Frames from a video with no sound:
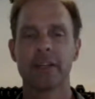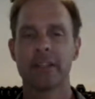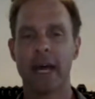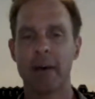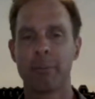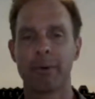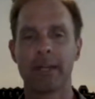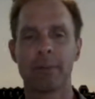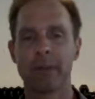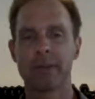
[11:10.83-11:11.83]
that
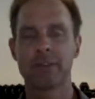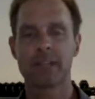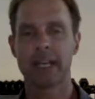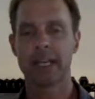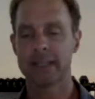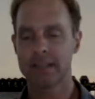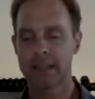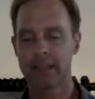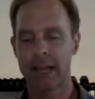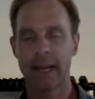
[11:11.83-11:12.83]
brainwave state is
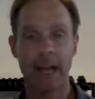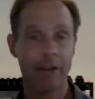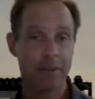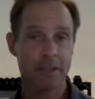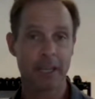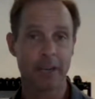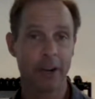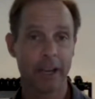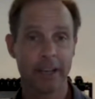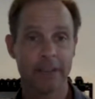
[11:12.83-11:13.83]
in that alpha state,
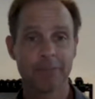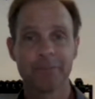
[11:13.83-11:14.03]
right?